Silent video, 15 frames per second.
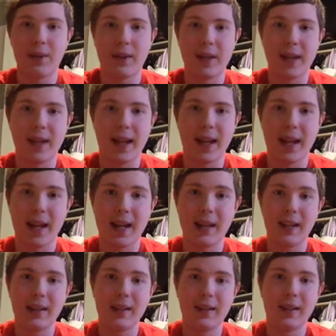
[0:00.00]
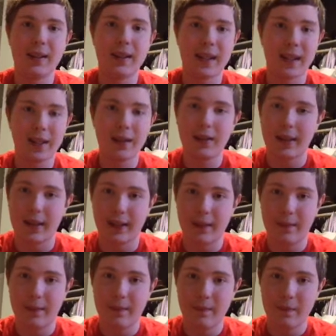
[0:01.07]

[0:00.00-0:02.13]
He can't kill him.